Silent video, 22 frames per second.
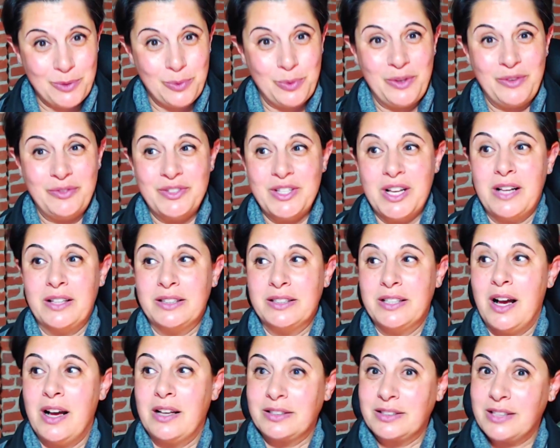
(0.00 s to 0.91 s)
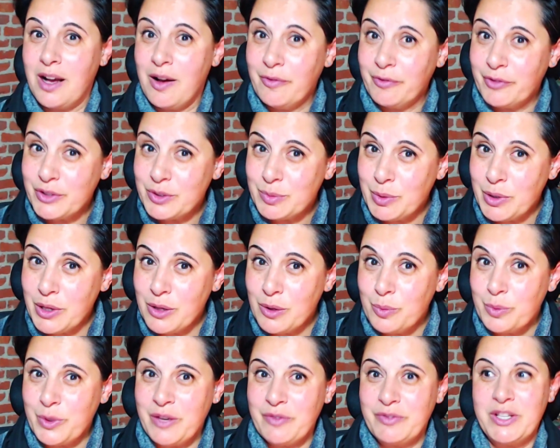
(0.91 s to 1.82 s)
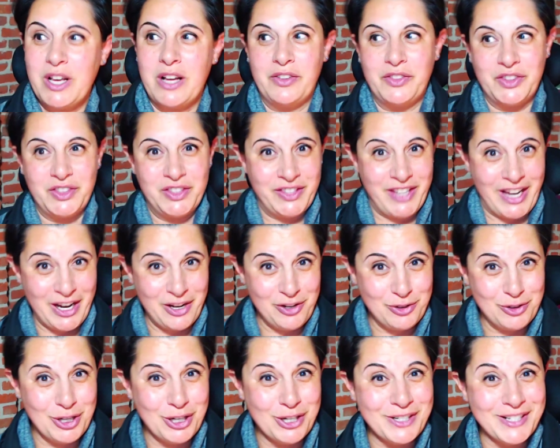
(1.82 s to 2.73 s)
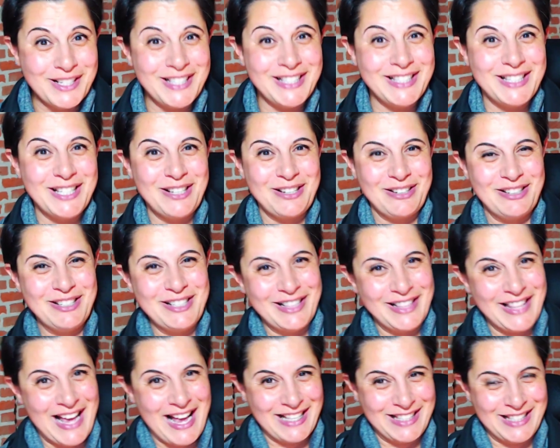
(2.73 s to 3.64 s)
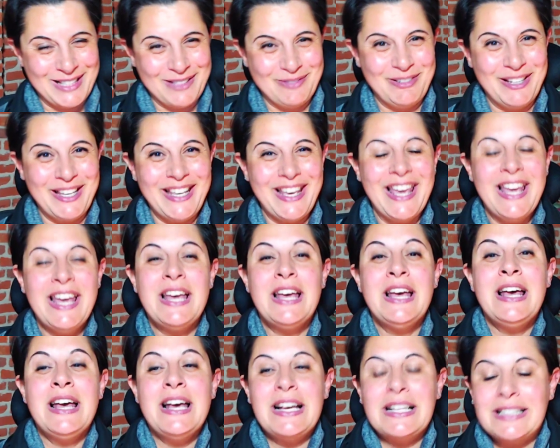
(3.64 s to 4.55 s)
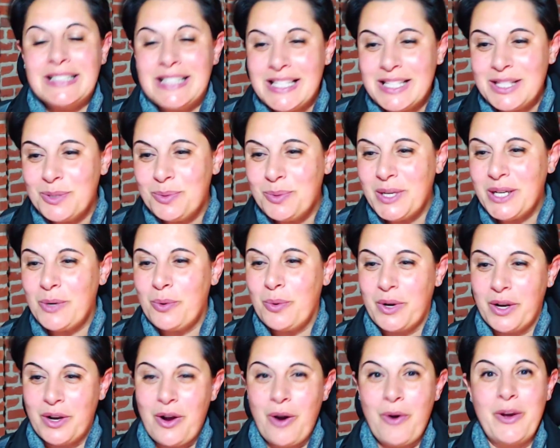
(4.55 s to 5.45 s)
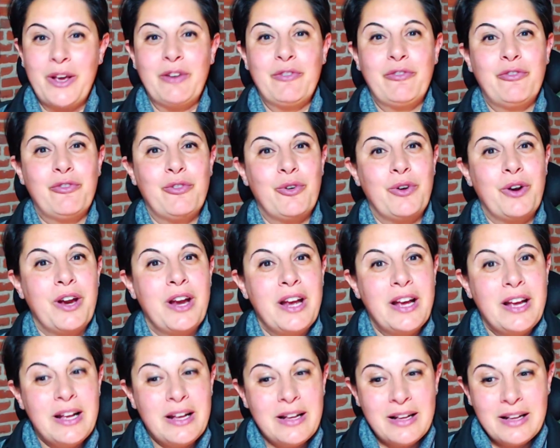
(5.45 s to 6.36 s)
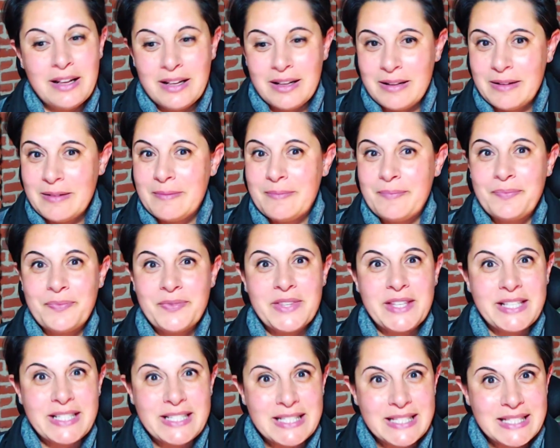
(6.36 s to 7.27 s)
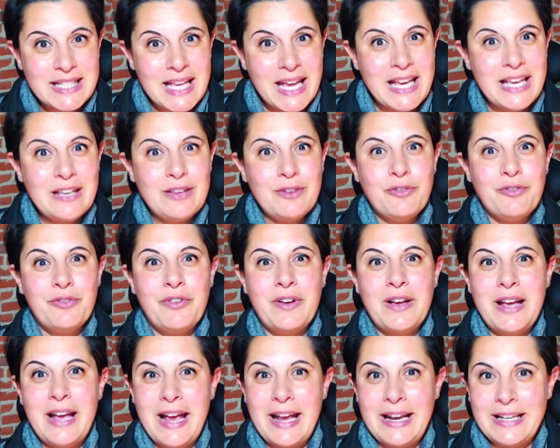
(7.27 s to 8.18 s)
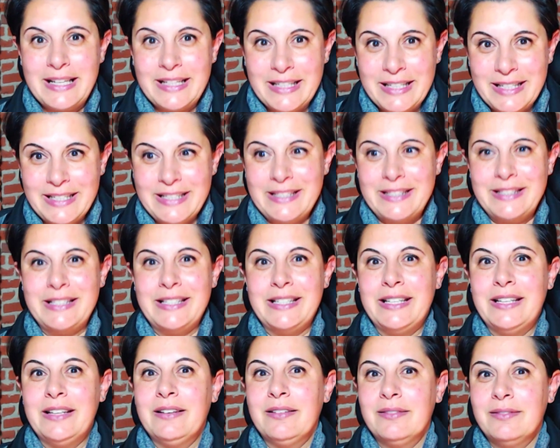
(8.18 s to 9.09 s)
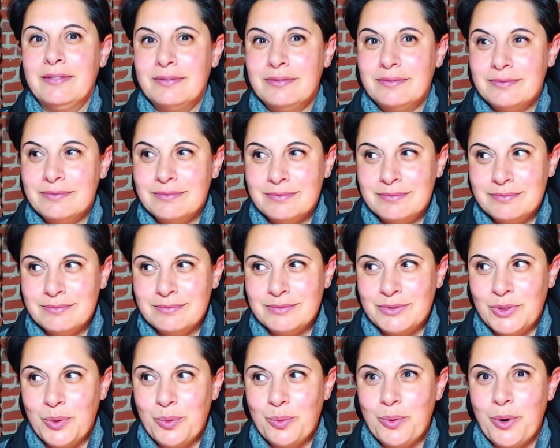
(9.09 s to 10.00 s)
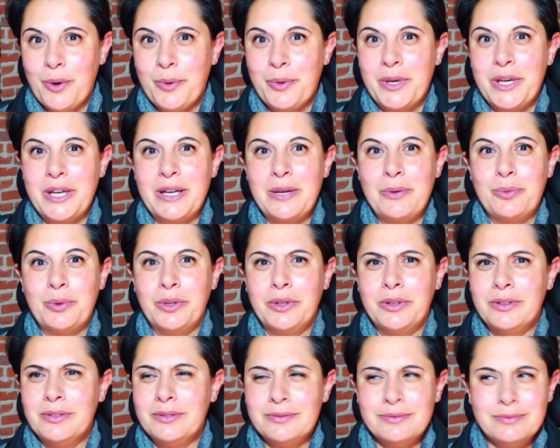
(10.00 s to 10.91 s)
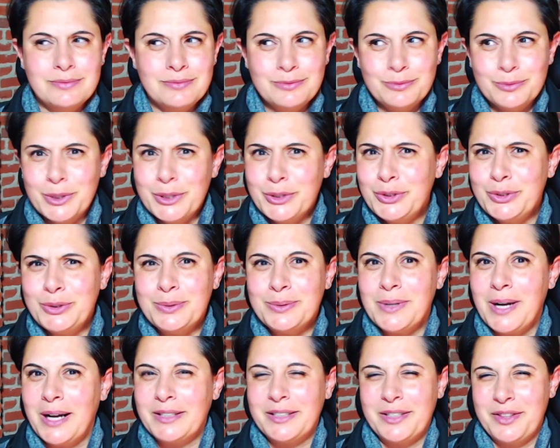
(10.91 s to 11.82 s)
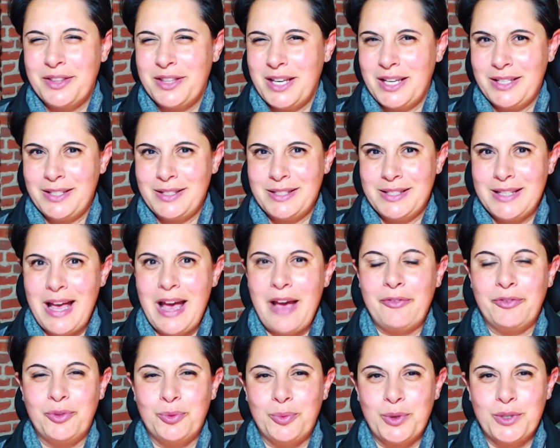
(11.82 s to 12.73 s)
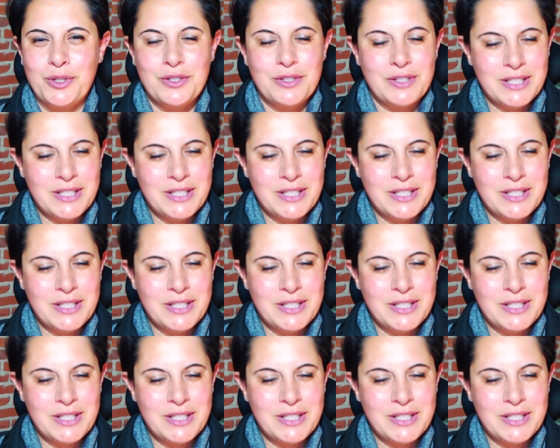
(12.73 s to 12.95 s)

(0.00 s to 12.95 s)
We've done uncomfortable, we've done dangerous last week. This week we're going for safe and easy. Don't worry, we'll do other things afterwards.